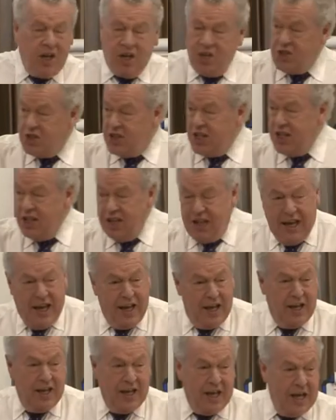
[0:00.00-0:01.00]
can see the
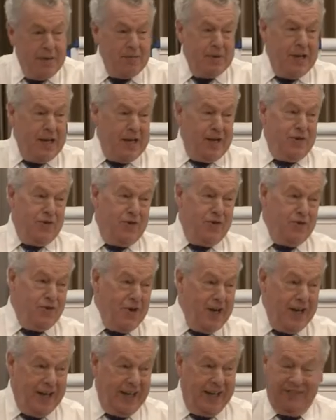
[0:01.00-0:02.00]
anger coming out
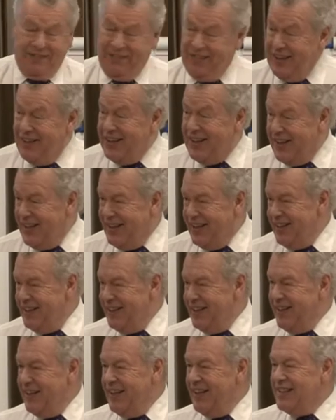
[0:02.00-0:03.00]
already. Okay.
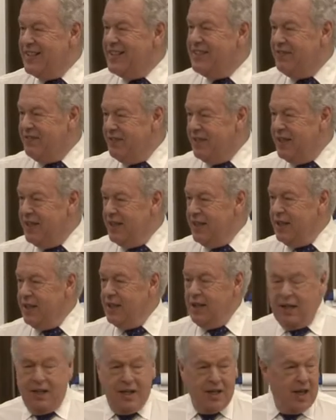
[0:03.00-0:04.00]
Right.
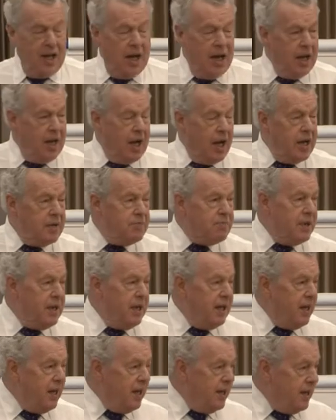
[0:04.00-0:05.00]
I'd
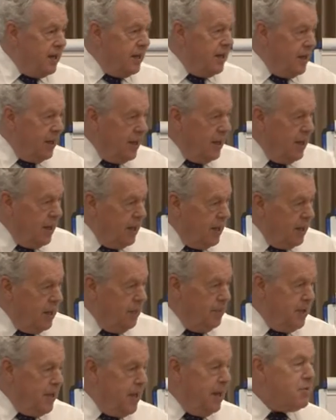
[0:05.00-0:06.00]
be a
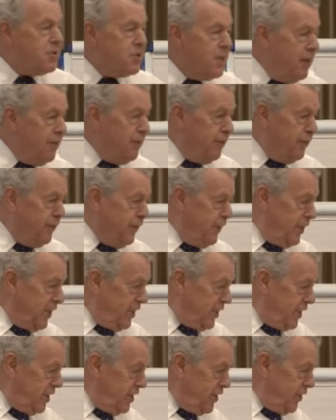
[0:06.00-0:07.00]
little bit upset for
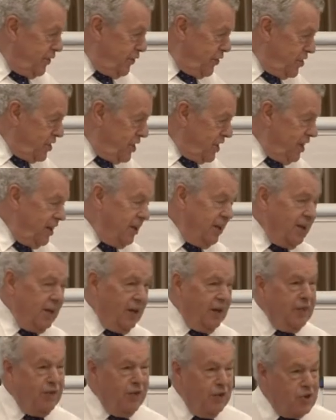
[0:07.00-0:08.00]
her, obviously. You
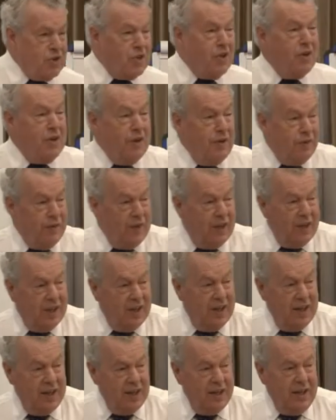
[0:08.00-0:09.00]
know, I'd feel sorry for
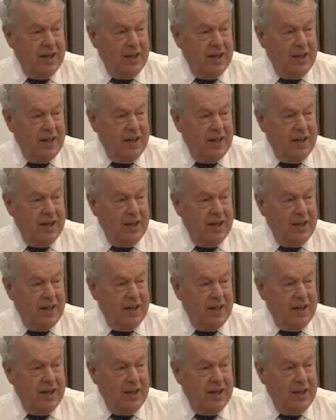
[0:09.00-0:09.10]
her.